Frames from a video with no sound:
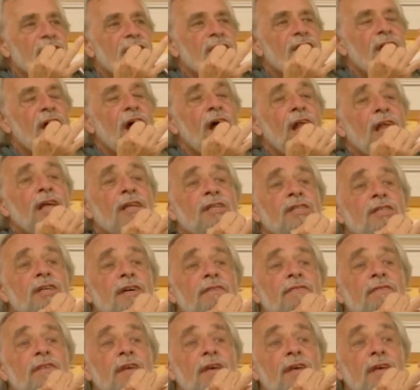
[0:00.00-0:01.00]
the knowledge
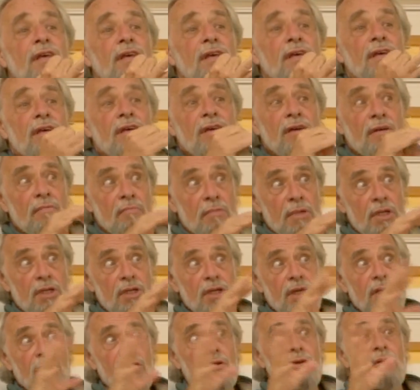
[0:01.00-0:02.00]
of the
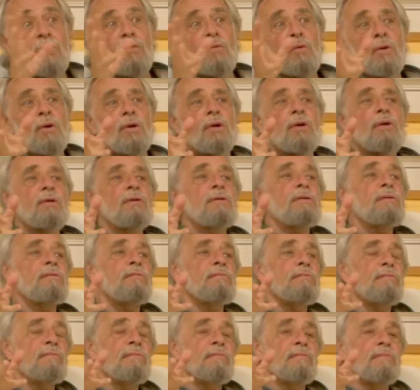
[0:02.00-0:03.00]
material world
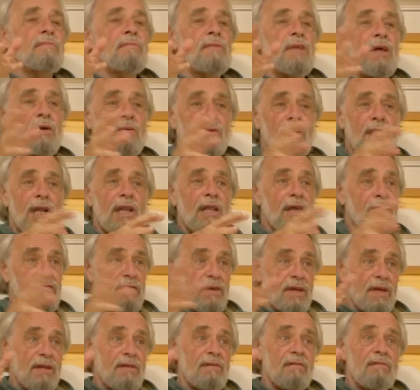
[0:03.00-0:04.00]
that we live
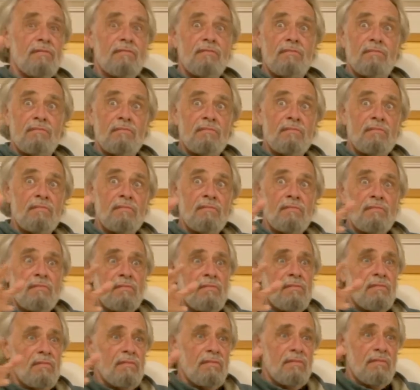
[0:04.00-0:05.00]
in,
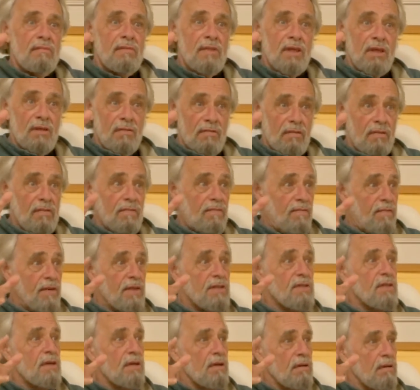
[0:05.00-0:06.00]
the
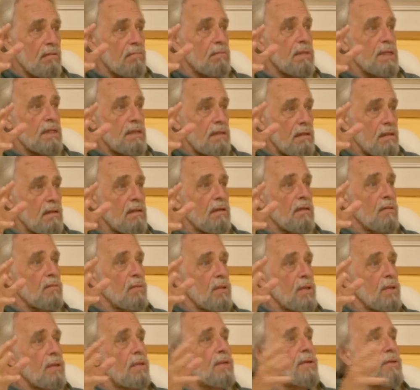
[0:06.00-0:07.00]
physical material
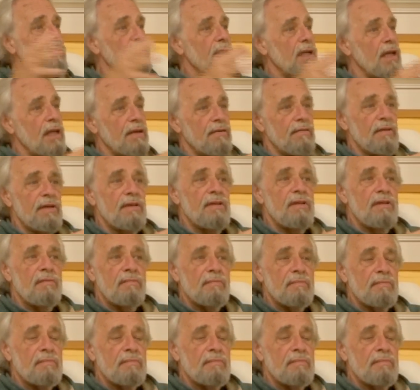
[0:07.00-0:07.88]
world that we live in.